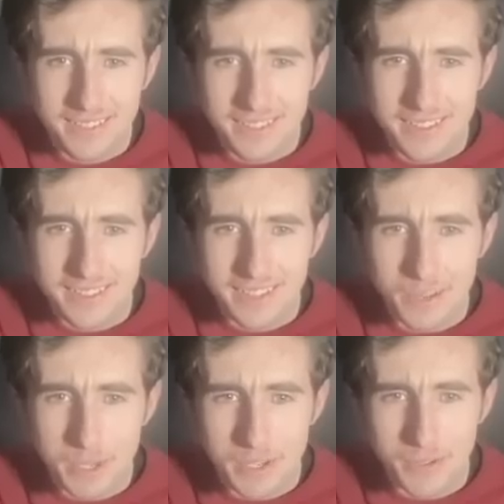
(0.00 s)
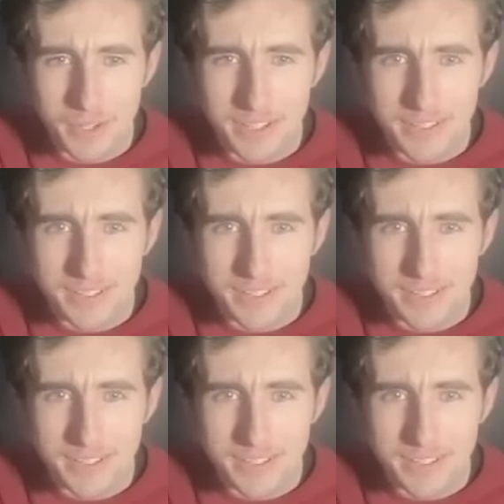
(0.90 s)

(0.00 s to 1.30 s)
This is going to be annoying.